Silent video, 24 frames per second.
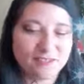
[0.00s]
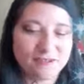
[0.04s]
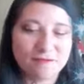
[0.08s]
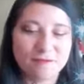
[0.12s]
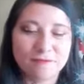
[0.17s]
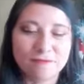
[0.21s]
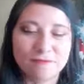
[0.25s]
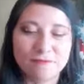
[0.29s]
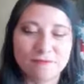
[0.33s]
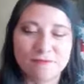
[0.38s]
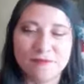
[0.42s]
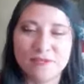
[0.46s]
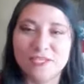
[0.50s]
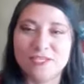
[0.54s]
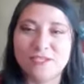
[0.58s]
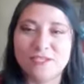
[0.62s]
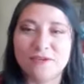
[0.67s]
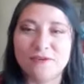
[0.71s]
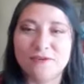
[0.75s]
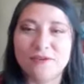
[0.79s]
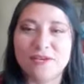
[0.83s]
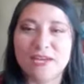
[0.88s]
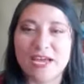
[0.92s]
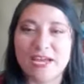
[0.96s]
It's
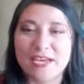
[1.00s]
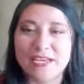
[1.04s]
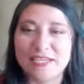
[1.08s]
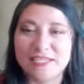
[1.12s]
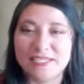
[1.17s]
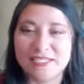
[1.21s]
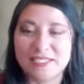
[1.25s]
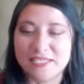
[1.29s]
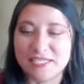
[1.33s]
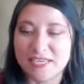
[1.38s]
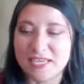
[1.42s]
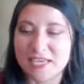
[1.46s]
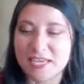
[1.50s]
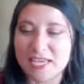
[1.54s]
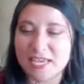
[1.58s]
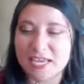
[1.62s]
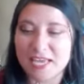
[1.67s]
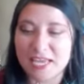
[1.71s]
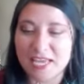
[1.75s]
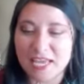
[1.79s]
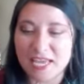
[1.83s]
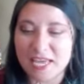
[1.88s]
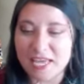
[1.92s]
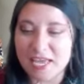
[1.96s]
also nice.
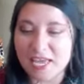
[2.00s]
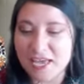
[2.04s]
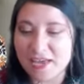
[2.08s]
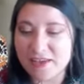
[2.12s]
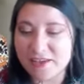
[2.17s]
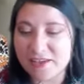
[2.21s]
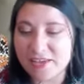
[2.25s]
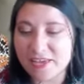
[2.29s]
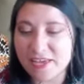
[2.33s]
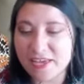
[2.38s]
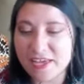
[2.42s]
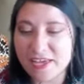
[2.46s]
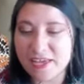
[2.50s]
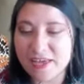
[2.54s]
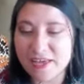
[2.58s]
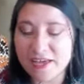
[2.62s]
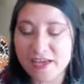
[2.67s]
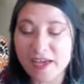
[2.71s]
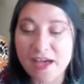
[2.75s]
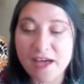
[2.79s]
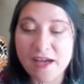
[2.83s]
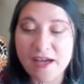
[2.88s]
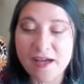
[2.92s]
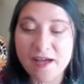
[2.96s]
Okay.
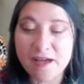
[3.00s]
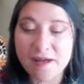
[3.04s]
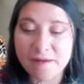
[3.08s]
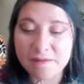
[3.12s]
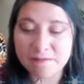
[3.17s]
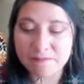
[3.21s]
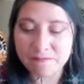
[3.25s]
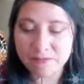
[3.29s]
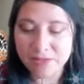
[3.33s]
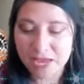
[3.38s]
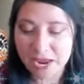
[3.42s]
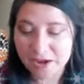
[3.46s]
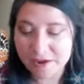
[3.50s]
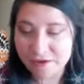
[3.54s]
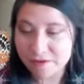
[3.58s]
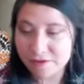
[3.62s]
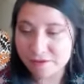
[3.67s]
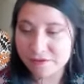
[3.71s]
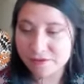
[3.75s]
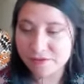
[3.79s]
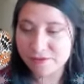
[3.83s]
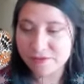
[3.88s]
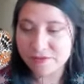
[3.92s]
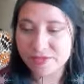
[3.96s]

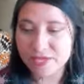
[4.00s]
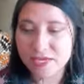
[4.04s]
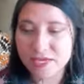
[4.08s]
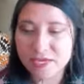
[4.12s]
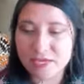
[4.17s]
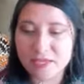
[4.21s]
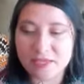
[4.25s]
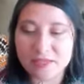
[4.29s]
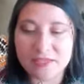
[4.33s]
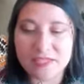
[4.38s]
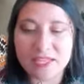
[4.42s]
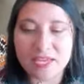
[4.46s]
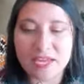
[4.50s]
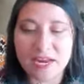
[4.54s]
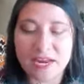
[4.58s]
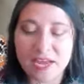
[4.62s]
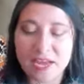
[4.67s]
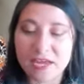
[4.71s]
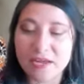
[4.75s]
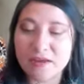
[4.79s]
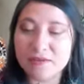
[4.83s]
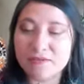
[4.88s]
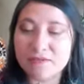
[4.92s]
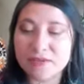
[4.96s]
Another thing that
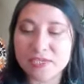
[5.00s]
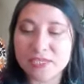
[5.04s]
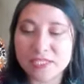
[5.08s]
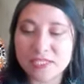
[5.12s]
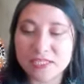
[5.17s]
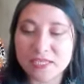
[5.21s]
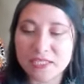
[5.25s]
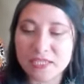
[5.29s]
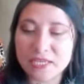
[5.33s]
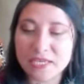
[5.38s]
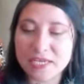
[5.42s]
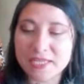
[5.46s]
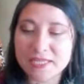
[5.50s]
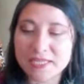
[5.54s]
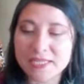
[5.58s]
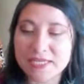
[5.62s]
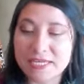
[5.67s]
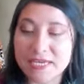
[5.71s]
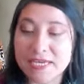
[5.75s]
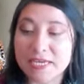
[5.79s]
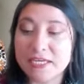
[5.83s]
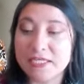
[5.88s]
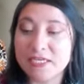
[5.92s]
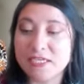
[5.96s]
I recently
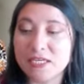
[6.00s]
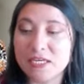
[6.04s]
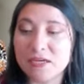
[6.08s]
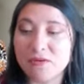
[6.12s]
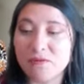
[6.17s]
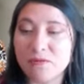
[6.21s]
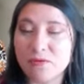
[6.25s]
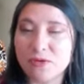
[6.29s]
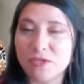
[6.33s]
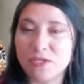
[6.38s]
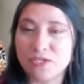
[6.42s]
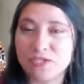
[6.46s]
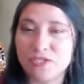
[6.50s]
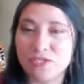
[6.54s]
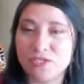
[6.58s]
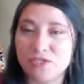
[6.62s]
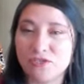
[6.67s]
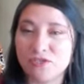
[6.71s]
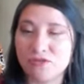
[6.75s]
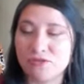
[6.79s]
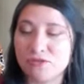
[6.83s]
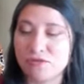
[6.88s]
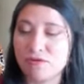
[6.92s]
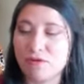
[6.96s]
did was,
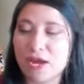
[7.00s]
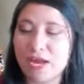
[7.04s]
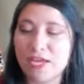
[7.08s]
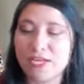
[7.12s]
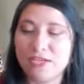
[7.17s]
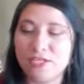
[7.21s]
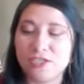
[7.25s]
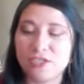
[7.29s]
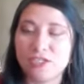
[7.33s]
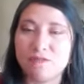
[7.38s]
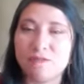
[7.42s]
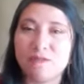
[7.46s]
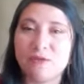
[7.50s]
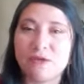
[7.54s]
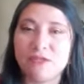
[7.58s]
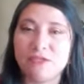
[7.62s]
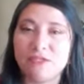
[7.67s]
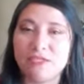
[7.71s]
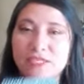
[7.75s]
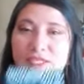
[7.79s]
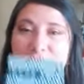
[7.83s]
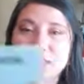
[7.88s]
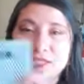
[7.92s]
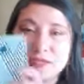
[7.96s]
I just
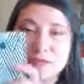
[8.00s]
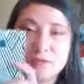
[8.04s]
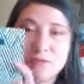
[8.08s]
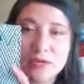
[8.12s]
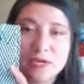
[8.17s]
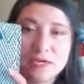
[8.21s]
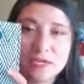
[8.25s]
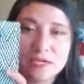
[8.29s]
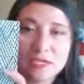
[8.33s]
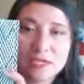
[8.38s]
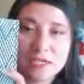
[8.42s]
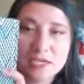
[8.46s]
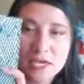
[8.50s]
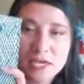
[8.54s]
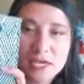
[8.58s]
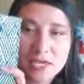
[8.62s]
bought this one.